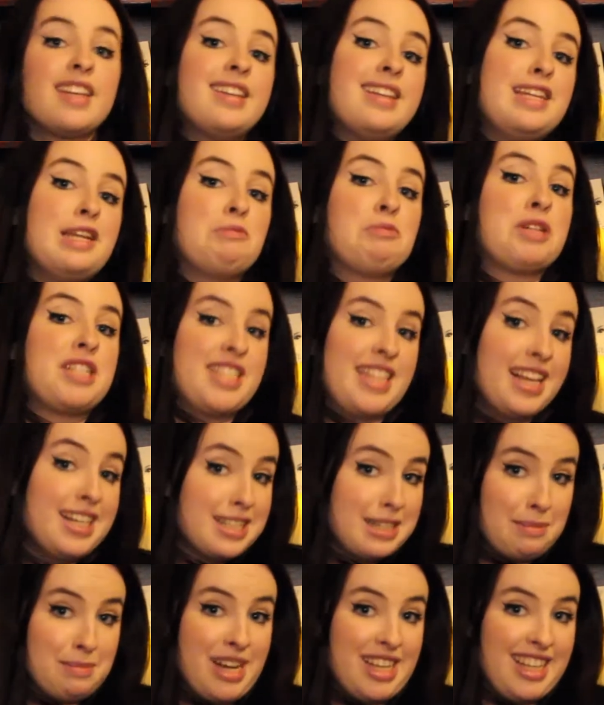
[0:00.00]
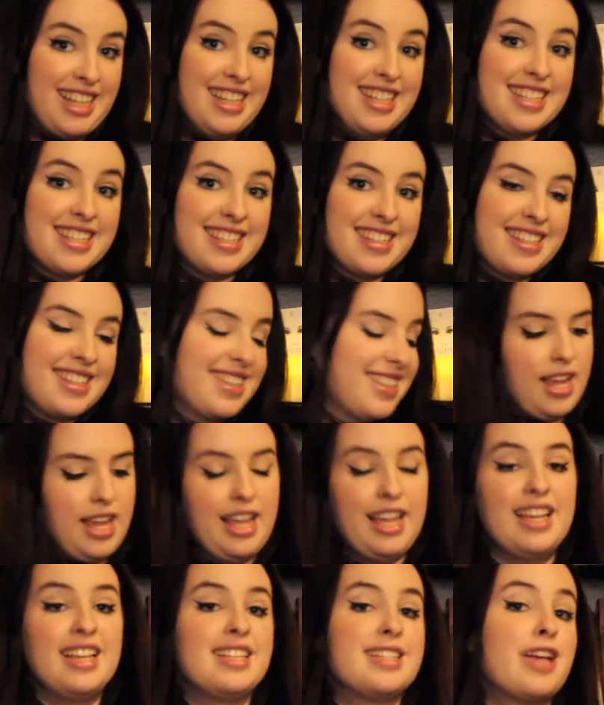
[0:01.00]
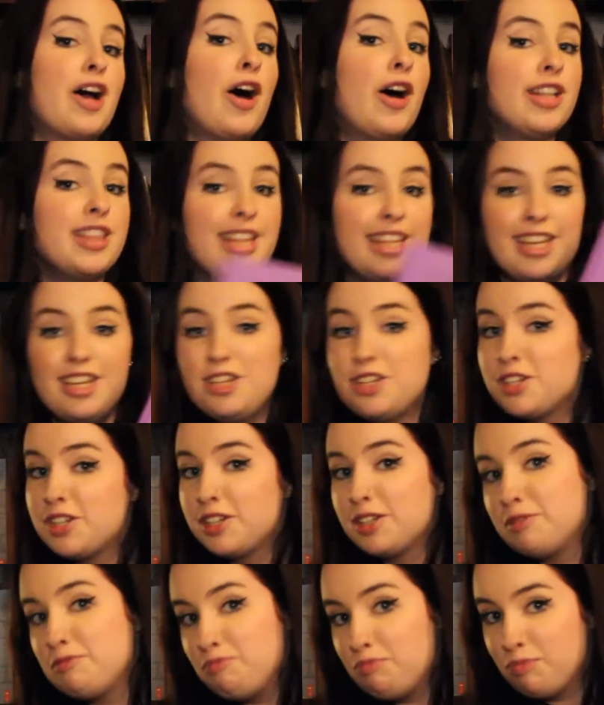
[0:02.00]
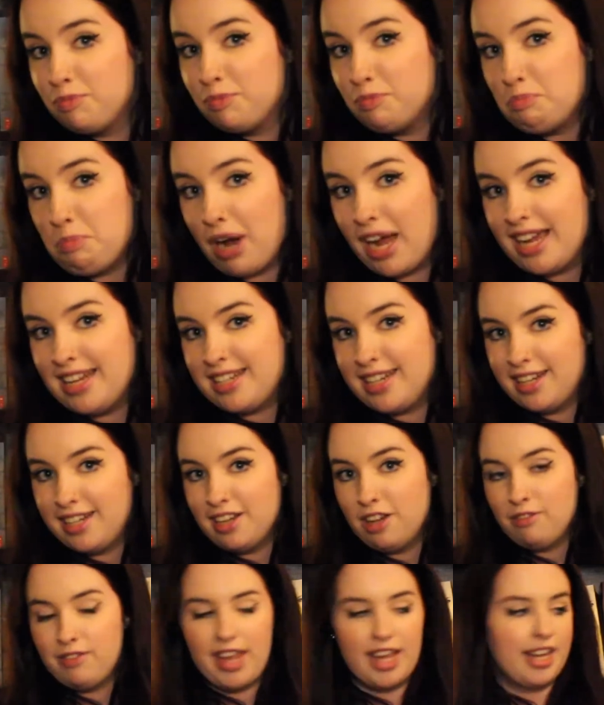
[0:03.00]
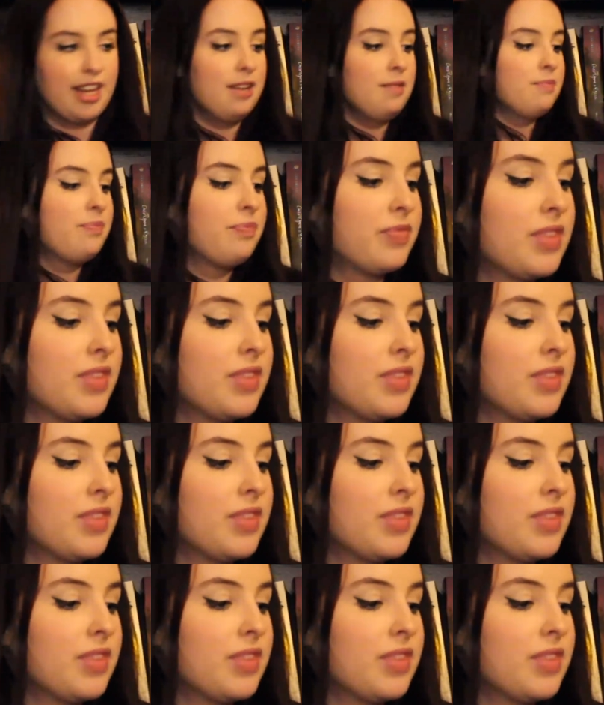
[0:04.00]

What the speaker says: Number 6 on my list is Unleashed by Danielle Vega.